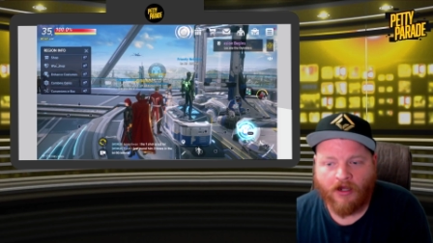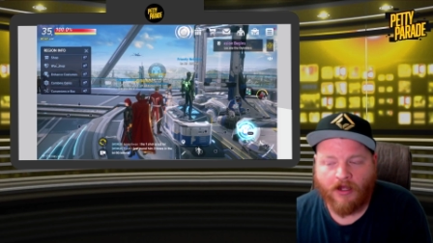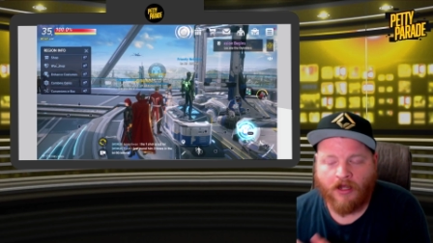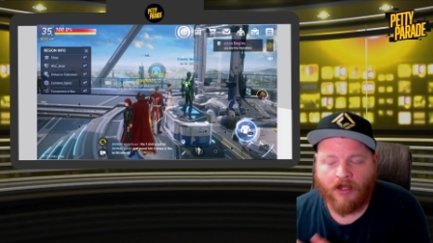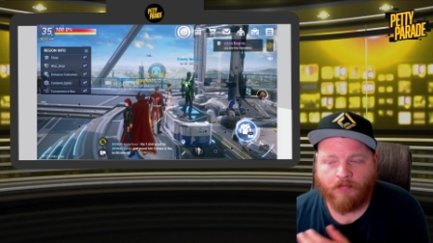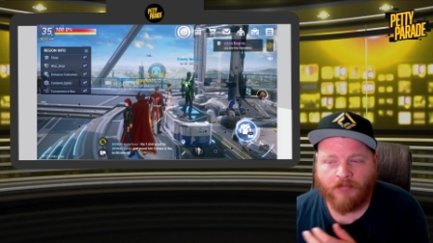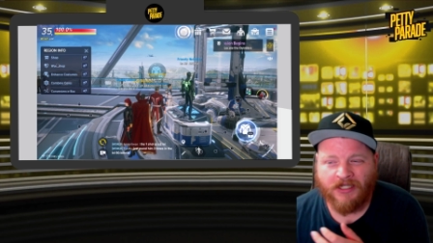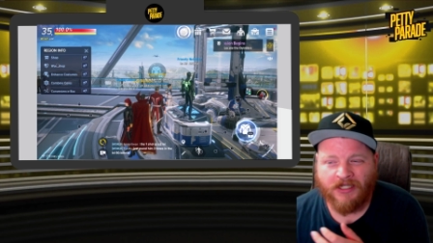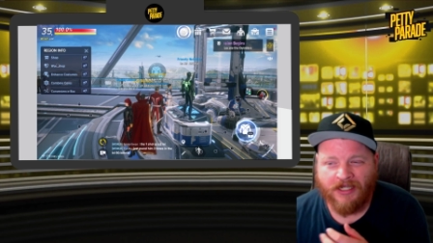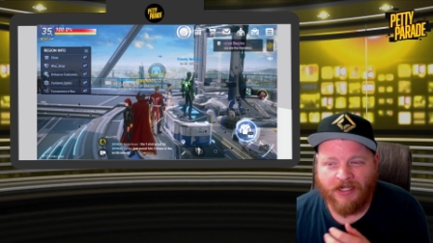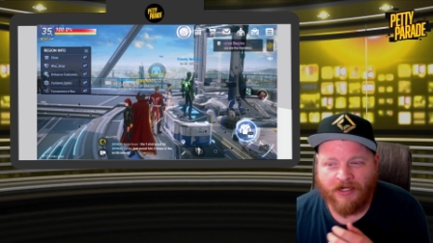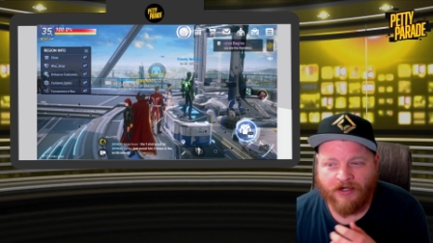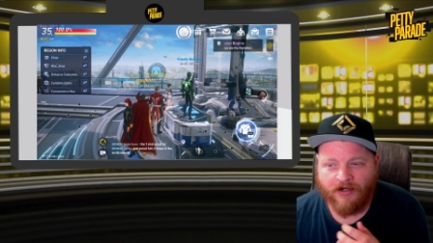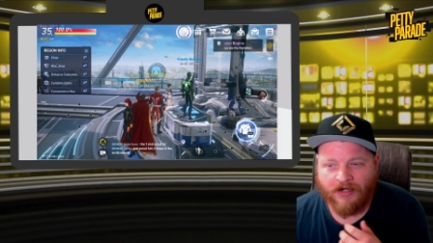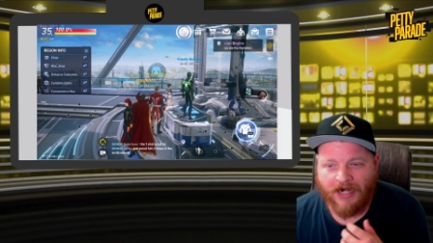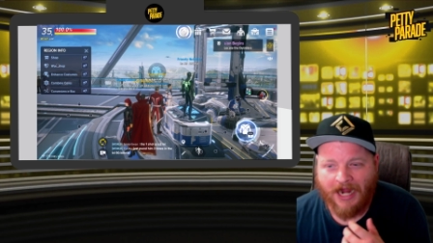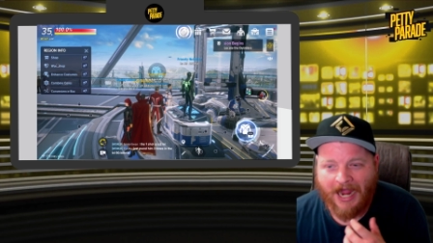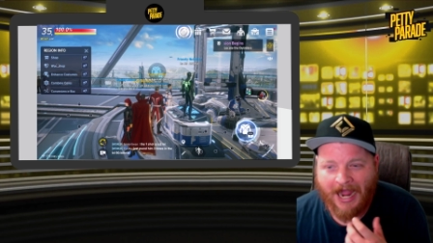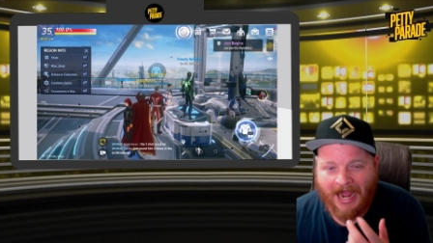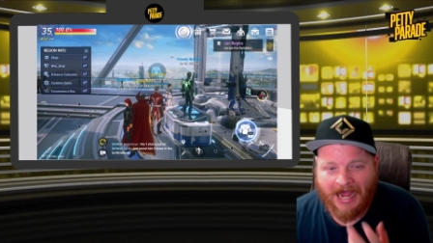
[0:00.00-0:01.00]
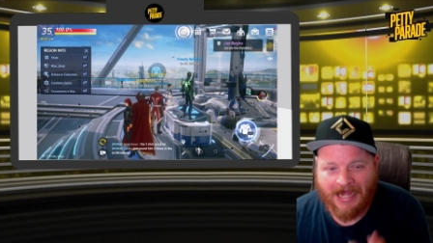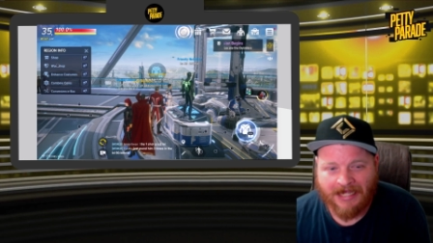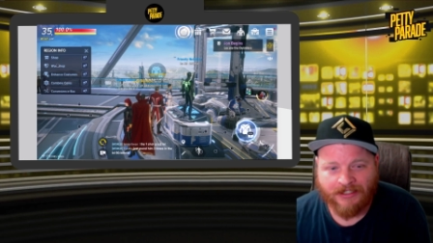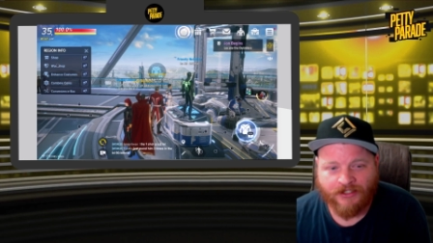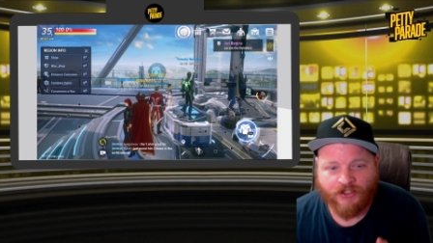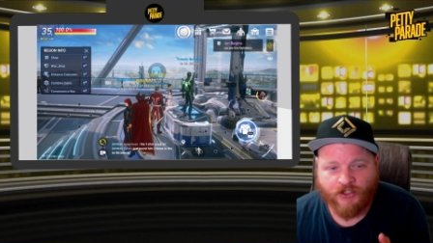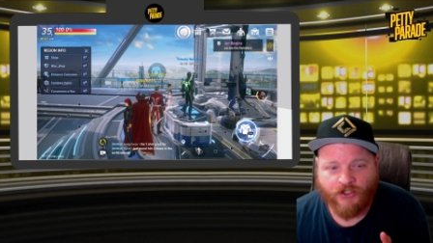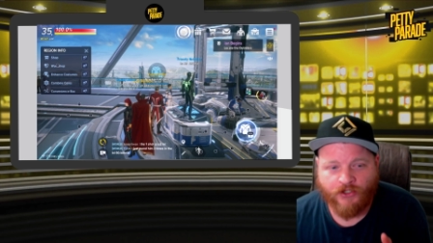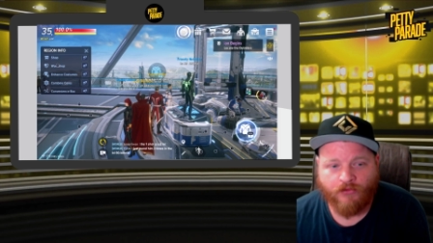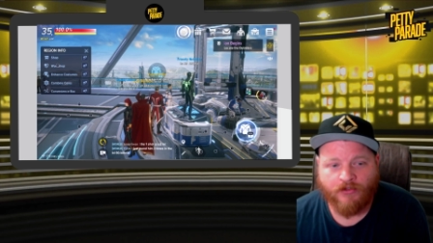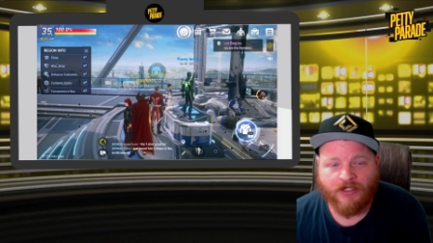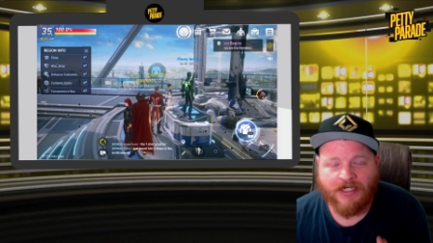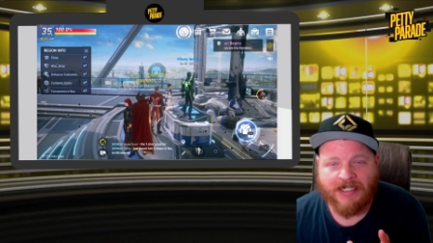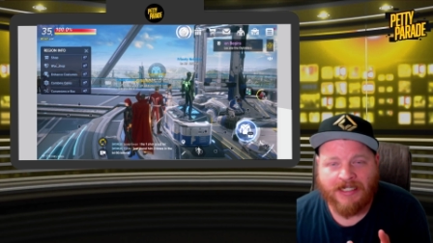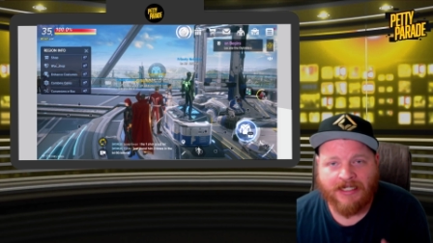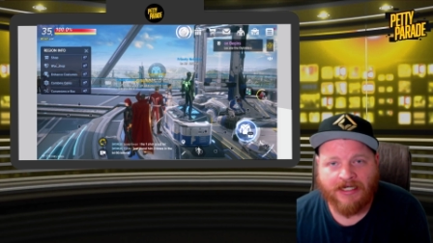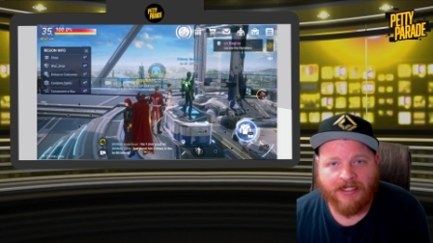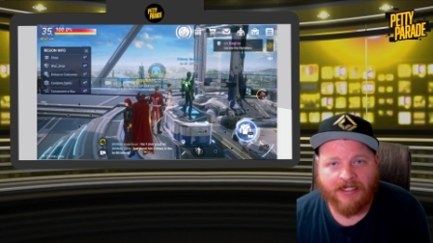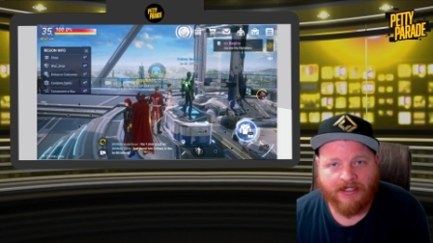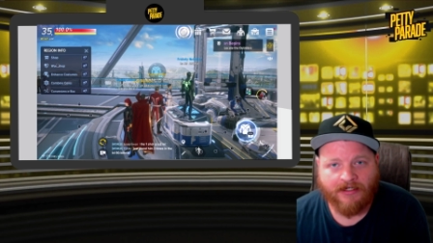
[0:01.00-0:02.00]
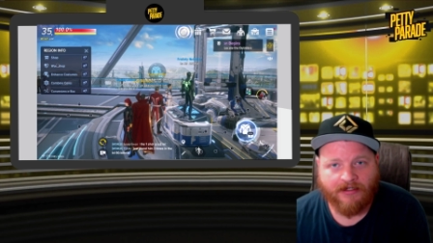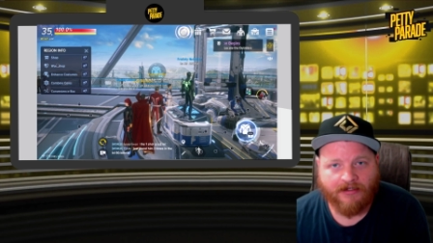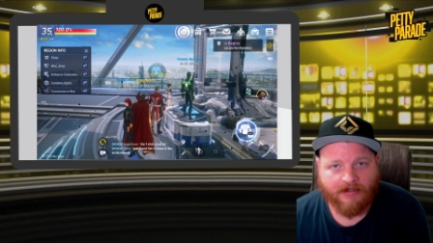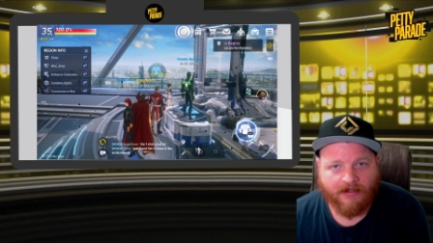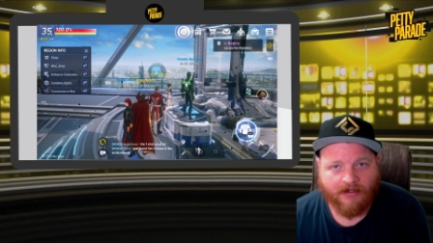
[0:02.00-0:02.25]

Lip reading: up gear as you need it.